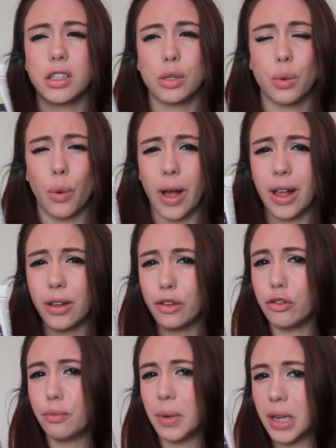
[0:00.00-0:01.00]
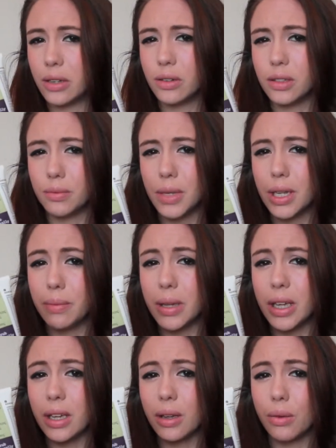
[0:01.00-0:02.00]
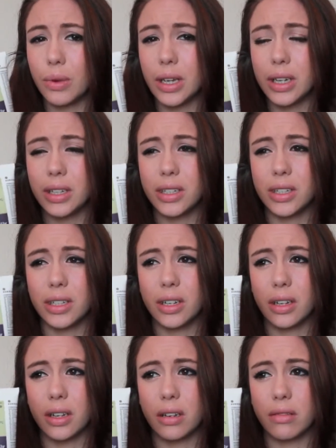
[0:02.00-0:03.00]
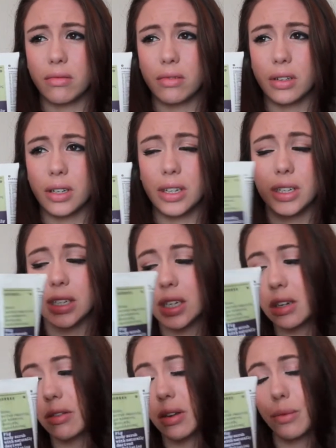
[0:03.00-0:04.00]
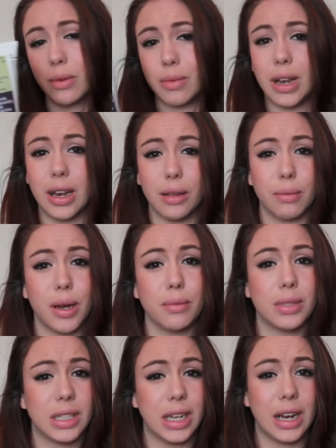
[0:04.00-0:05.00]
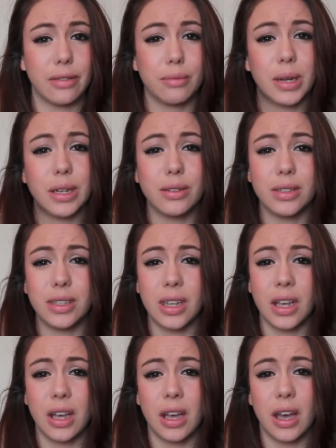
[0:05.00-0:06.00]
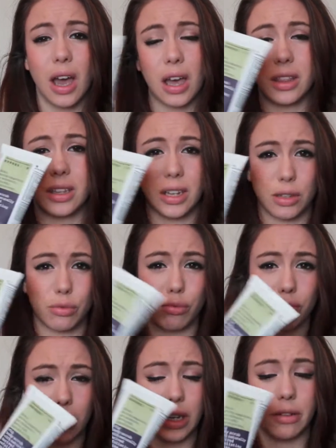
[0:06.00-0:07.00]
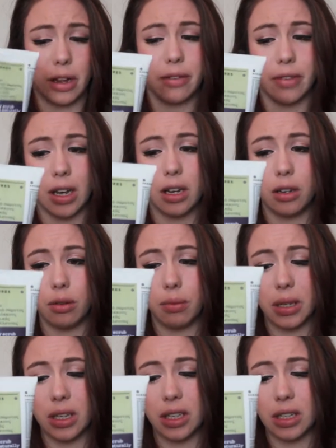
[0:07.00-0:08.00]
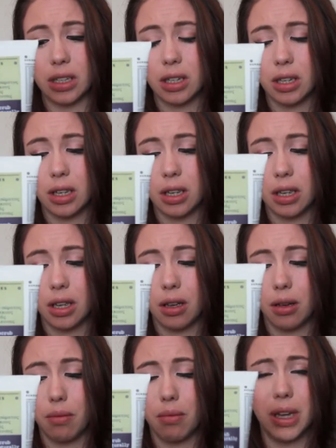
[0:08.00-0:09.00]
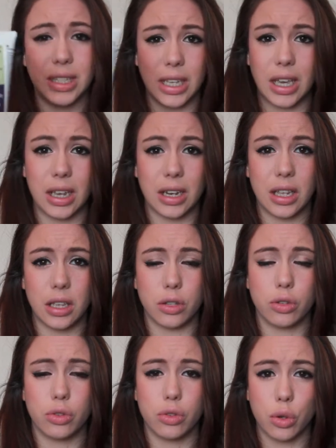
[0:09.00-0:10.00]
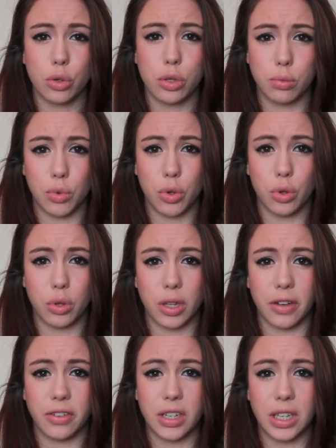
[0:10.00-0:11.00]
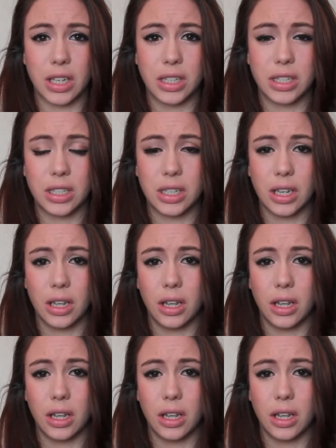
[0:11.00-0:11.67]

£12 maybe, which considering one of my lip balms is £11, I think that's really great value because my skin is so smooth after this.